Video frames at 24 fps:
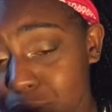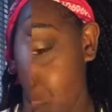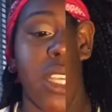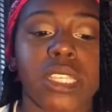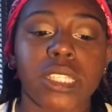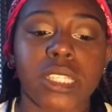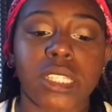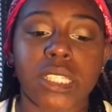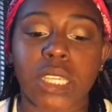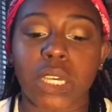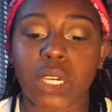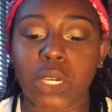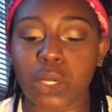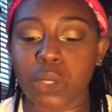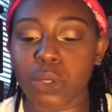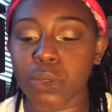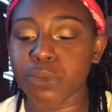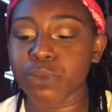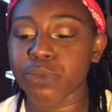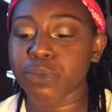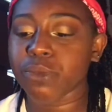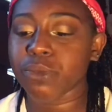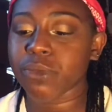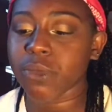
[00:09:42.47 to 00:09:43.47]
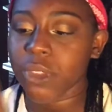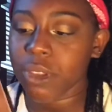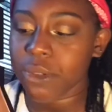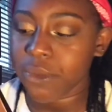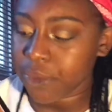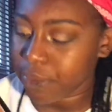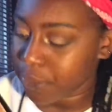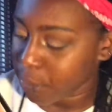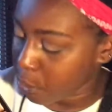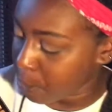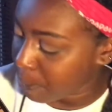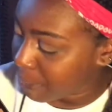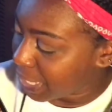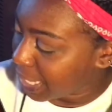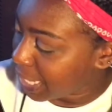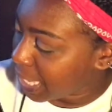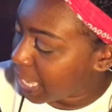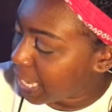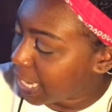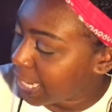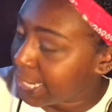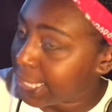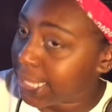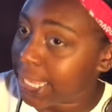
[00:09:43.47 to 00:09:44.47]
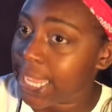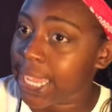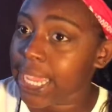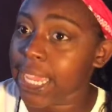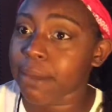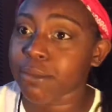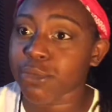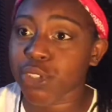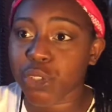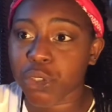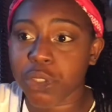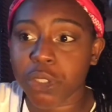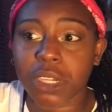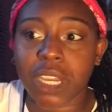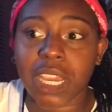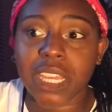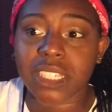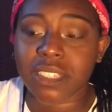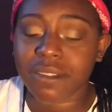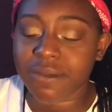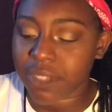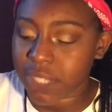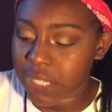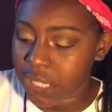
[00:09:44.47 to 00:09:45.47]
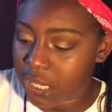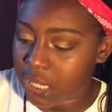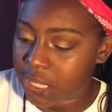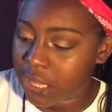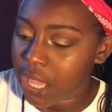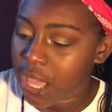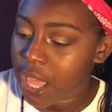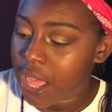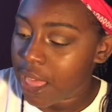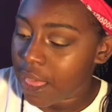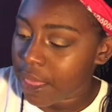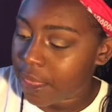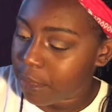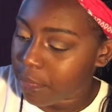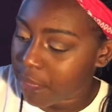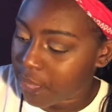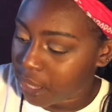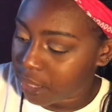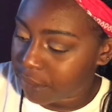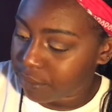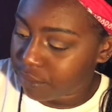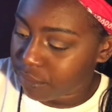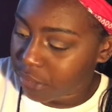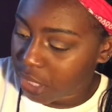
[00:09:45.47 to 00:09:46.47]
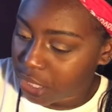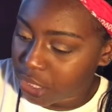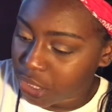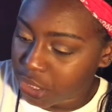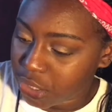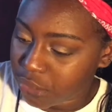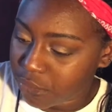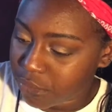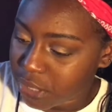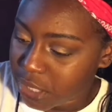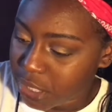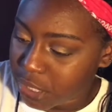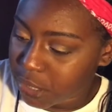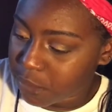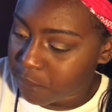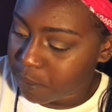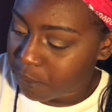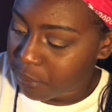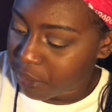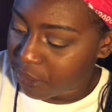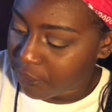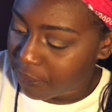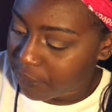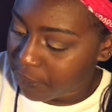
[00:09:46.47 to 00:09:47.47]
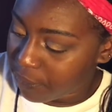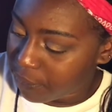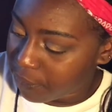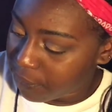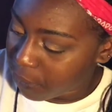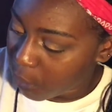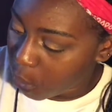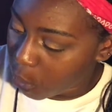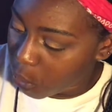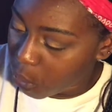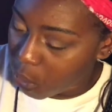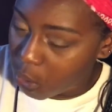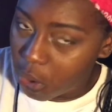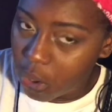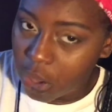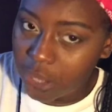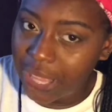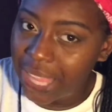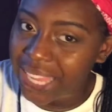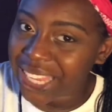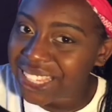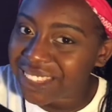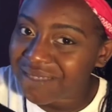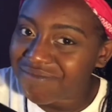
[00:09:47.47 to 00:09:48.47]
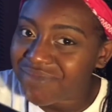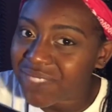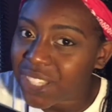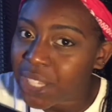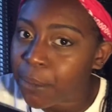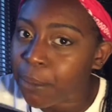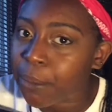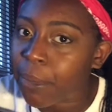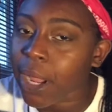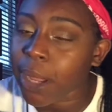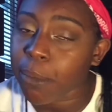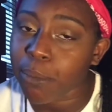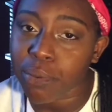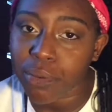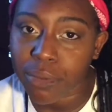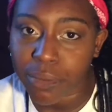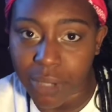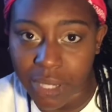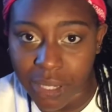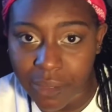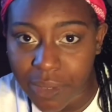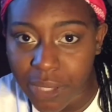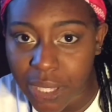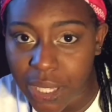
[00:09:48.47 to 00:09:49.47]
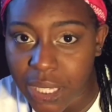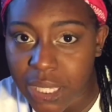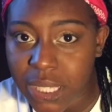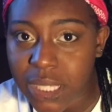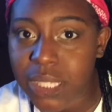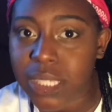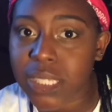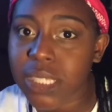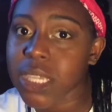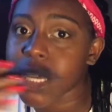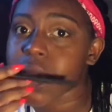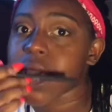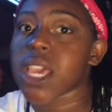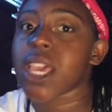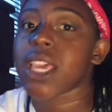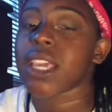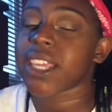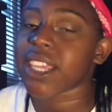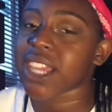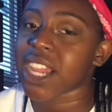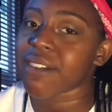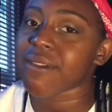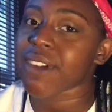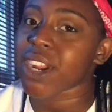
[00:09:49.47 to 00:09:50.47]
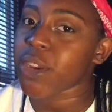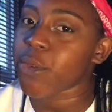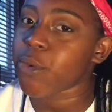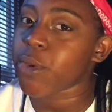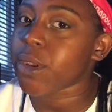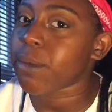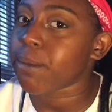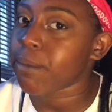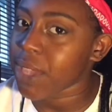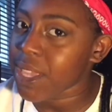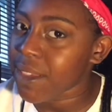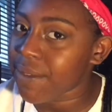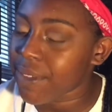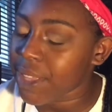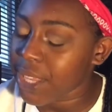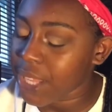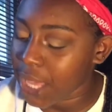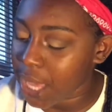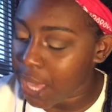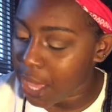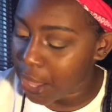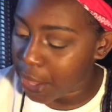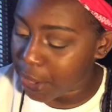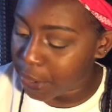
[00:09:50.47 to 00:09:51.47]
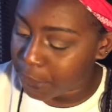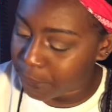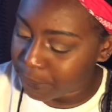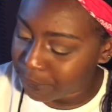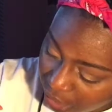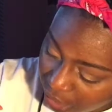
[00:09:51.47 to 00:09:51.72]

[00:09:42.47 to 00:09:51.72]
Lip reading: So for my highlight, I'm sure you guys have seen that I've like used this before, like in my previous Get Ready With Me video.